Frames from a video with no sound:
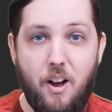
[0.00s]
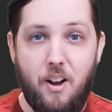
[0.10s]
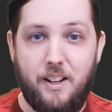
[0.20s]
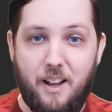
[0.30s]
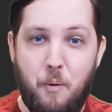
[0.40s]

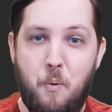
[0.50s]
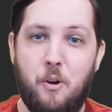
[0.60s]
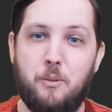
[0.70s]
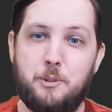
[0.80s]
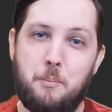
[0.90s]
Hi, and
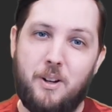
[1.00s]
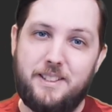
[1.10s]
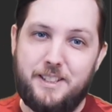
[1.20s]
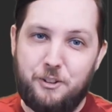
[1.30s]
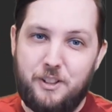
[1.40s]
welcome to my
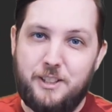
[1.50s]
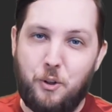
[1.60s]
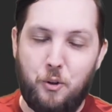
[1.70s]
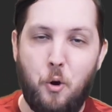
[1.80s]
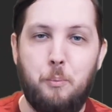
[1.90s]
series
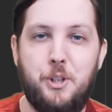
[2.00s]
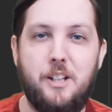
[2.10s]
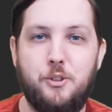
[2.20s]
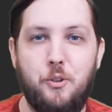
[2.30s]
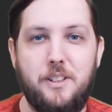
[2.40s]
on
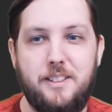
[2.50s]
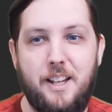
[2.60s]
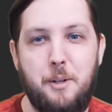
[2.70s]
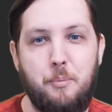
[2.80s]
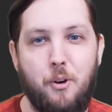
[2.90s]

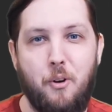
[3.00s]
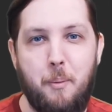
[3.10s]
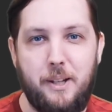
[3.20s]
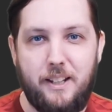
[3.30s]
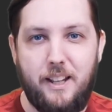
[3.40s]
object-oriented
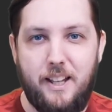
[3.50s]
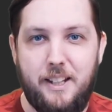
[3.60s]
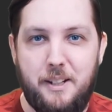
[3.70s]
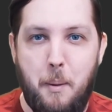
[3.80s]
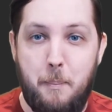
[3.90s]
programming
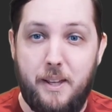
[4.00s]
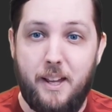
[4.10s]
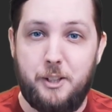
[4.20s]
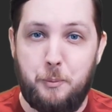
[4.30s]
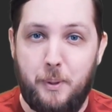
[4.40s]
in
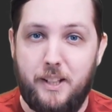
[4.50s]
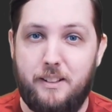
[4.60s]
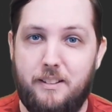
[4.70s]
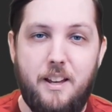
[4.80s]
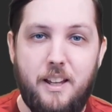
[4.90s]
PHP.
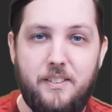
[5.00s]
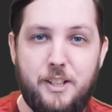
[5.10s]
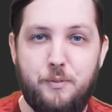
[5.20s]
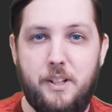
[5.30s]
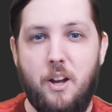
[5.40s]
In
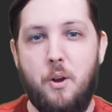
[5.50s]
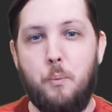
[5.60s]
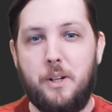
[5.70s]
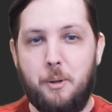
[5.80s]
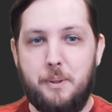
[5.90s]
this video,
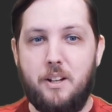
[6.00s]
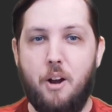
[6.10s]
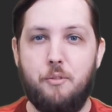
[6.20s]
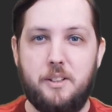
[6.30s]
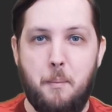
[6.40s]
we're going to be
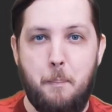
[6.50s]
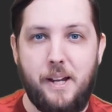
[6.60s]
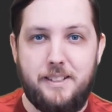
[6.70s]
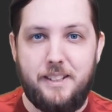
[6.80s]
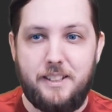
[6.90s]
covering the
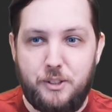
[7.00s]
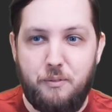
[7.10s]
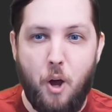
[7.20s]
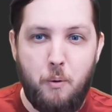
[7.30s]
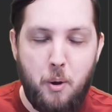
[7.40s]
basics of
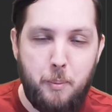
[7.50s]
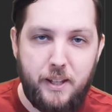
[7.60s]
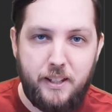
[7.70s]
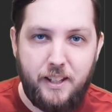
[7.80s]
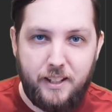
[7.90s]
OOP,
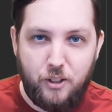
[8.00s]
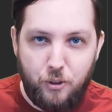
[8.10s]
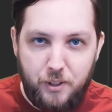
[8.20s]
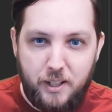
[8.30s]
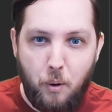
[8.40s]

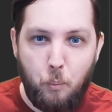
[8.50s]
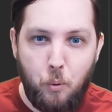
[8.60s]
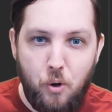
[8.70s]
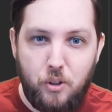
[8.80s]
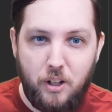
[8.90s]
including
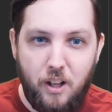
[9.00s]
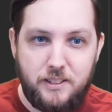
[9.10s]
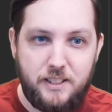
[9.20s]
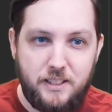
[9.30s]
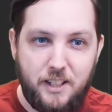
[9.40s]
what
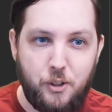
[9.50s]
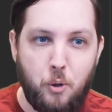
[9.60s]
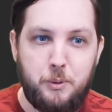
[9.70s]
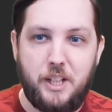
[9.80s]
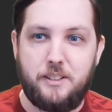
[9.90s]
classes and
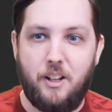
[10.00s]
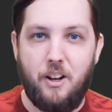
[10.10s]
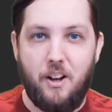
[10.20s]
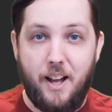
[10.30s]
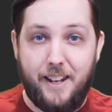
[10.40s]
objects
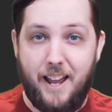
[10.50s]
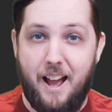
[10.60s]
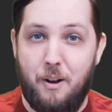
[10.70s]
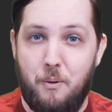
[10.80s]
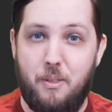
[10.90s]
are and
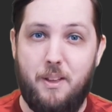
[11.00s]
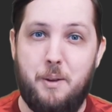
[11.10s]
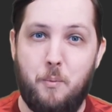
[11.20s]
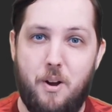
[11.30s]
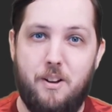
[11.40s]
how they
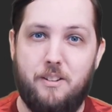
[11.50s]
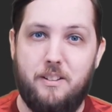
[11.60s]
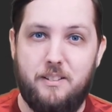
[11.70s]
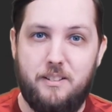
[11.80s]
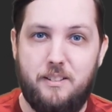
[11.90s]
work.
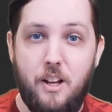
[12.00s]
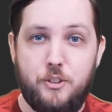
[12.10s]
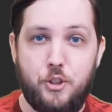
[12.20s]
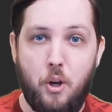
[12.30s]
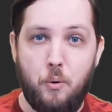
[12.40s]

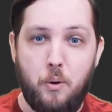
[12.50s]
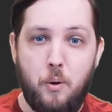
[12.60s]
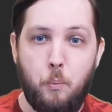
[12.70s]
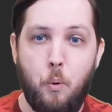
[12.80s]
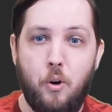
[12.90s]
So,
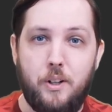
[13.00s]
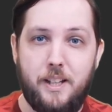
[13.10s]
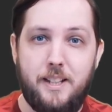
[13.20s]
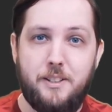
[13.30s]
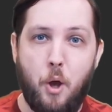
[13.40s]
what is